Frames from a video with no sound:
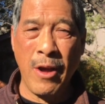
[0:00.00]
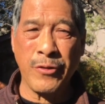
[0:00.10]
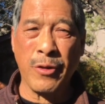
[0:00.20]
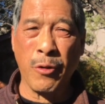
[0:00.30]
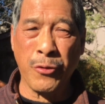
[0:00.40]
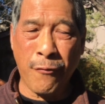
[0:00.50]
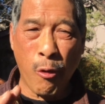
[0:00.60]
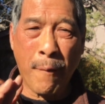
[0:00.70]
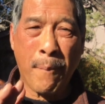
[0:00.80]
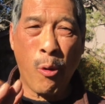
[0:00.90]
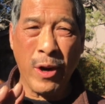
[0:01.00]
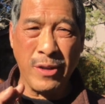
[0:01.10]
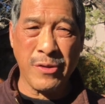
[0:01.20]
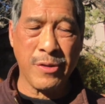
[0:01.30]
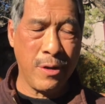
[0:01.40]
So those 4
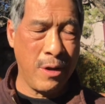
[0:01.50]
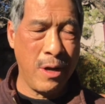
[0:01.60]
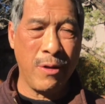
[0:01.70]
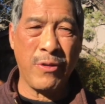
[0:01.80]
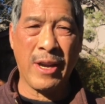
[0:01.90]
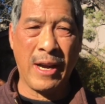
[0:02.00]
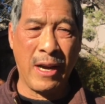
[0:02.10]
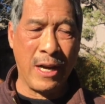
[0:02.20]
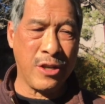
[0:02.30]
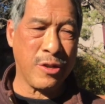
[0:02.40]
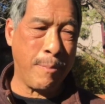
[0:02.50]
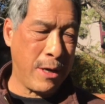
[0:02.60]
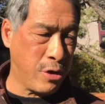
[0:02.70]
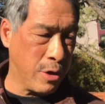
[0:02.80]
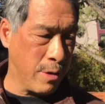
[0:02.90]
points that I just
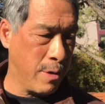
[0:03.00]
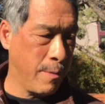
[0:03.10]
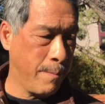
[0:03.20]
mentioned,